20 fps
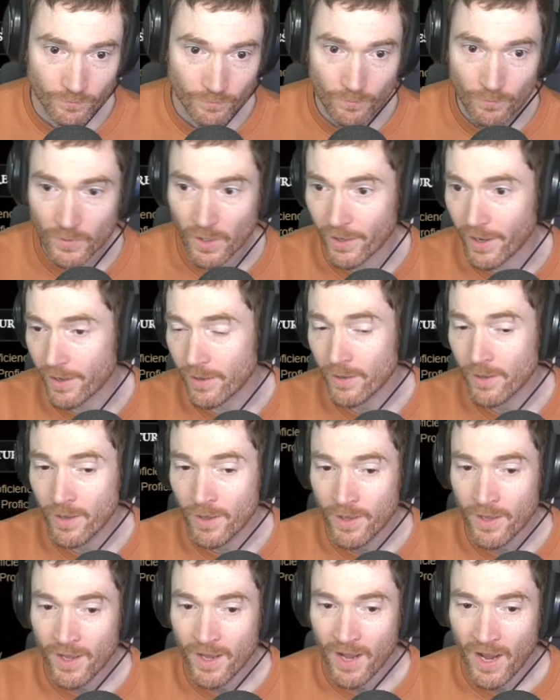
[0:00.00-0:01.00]
All right.
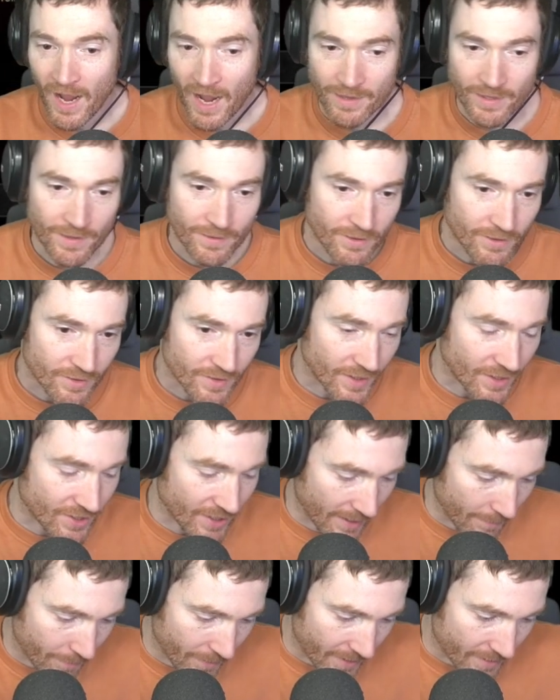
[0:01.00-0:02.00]
And then there's the
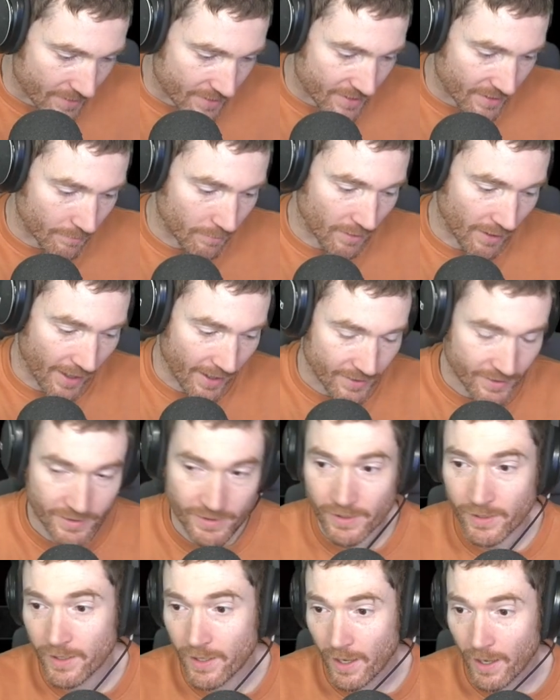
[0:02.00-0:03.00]
champion subclass.
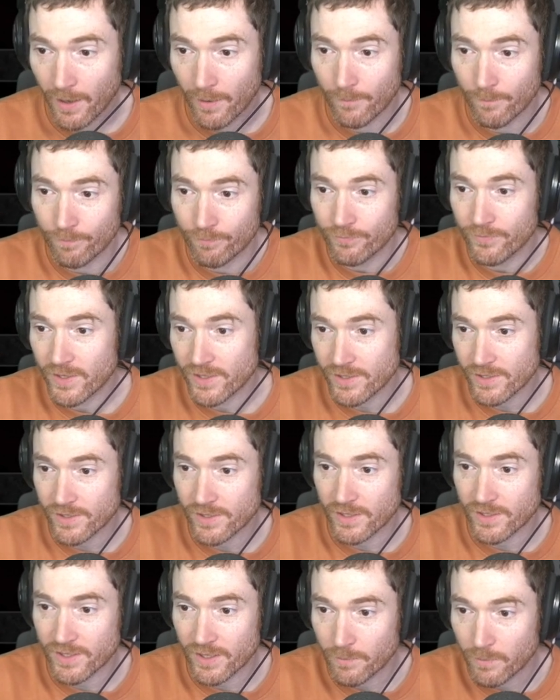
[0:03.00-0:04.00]
This is a
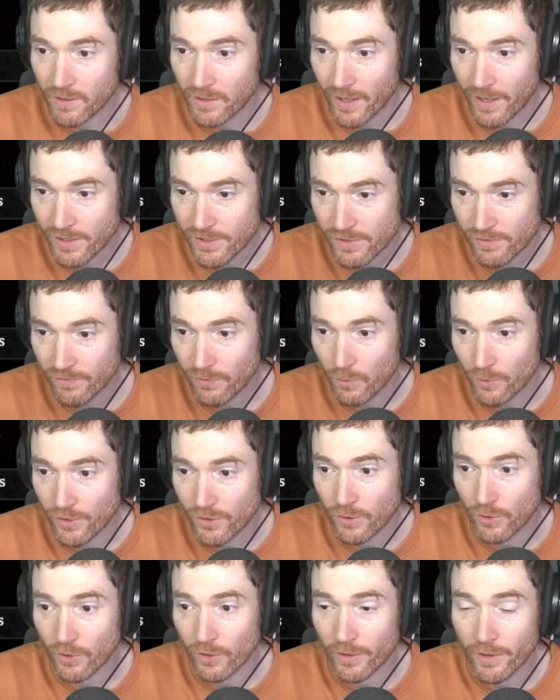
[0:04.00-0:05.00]
subclass for
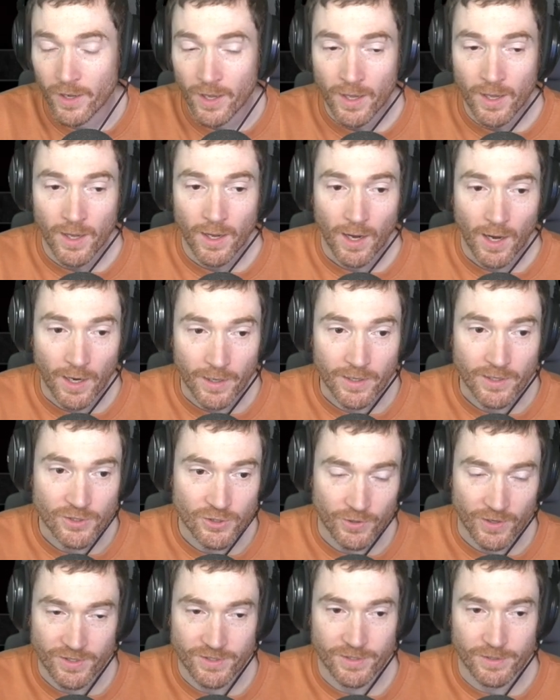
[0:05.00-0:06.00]
your
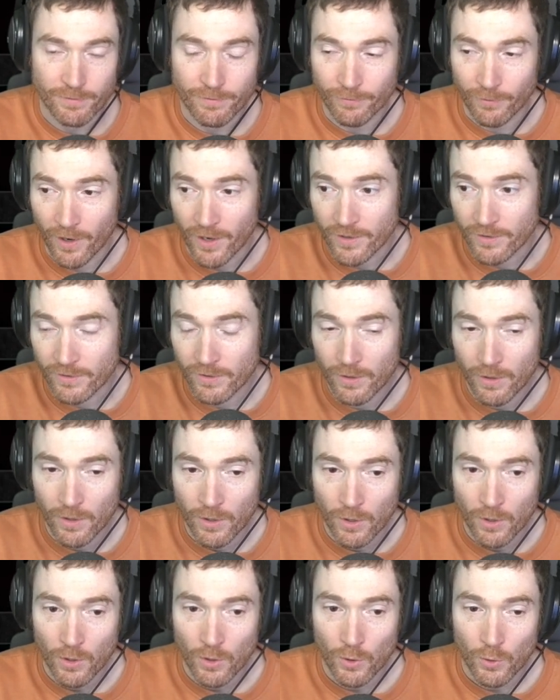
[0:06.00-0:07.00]
uninterested friend
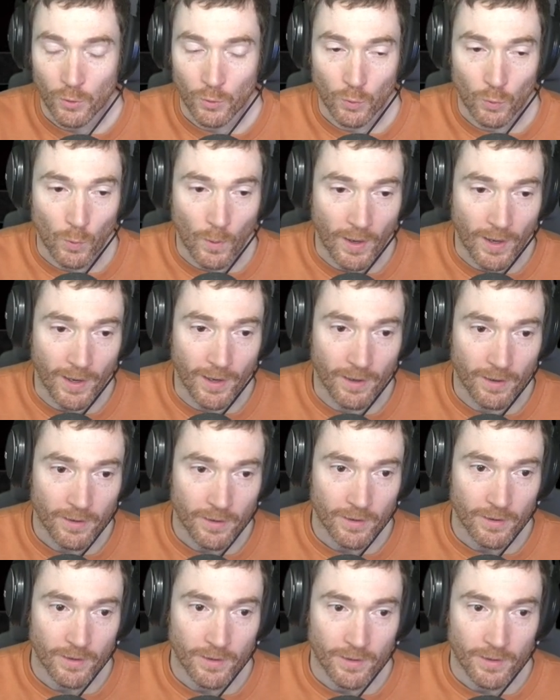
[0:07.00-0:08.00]
who
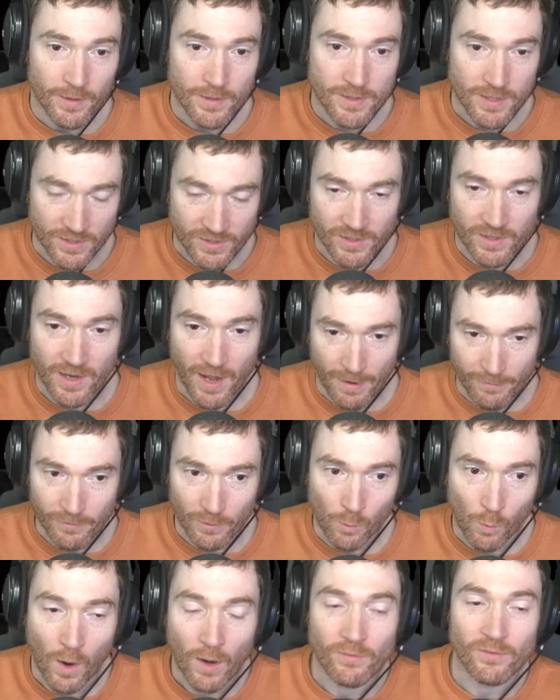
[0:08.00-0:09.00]
doesn't ever
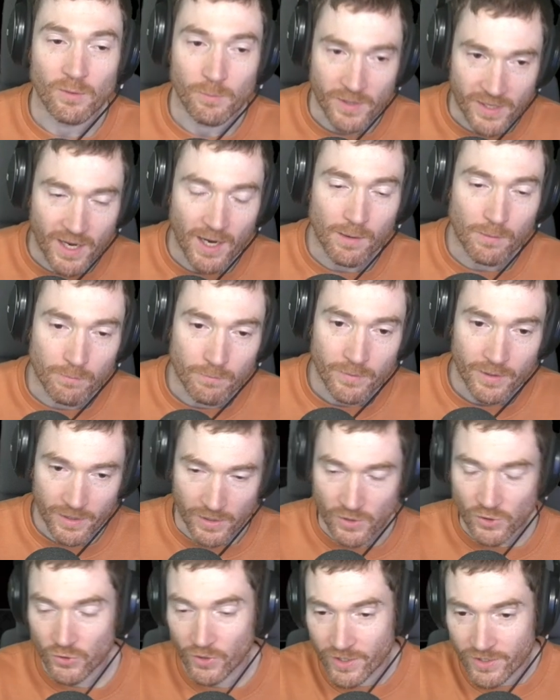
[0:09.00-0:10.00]
want to become
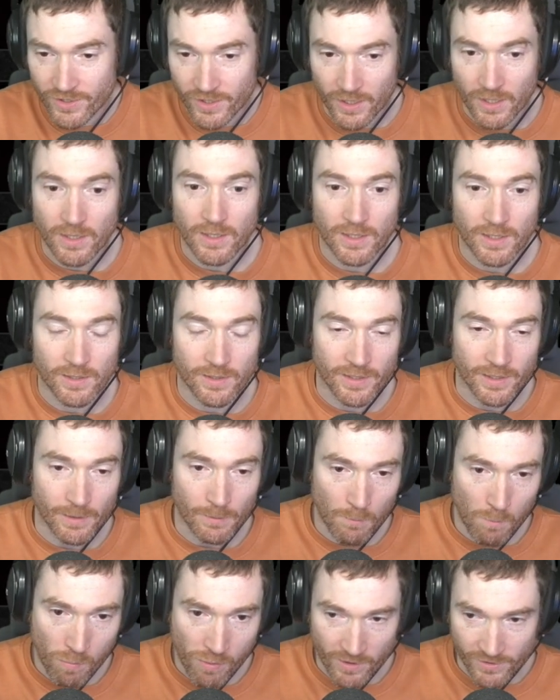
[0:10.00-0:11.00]
interested in D&D.
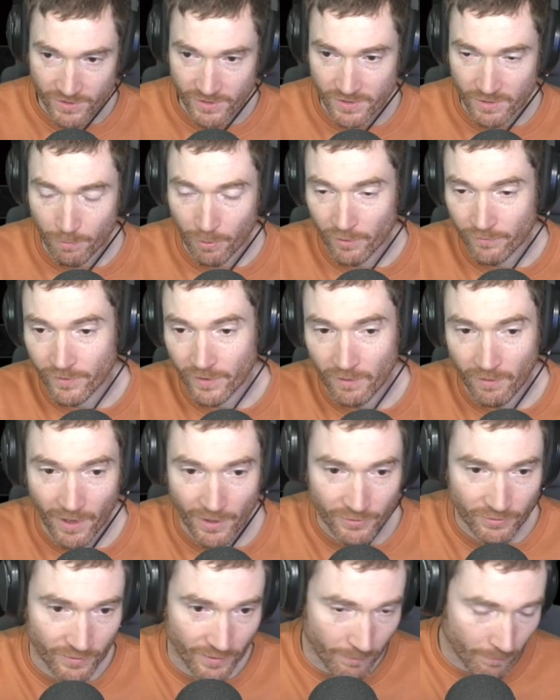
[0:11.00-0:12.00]
This is the perfect class
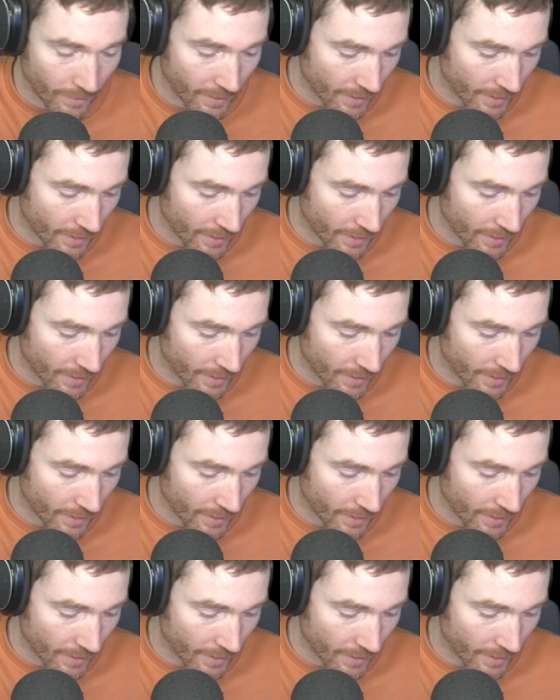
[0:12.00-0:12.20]
for them.